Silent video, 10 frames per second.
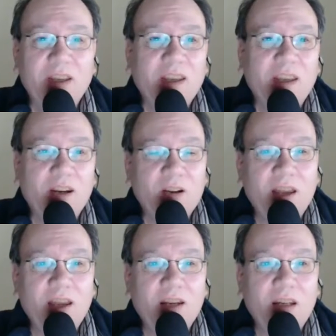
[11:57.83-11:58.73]

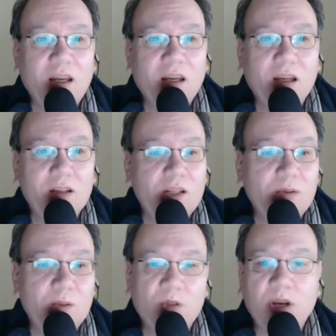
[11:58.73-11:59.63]
and she
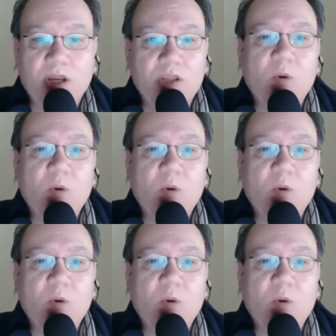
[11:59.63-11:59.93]
was trying so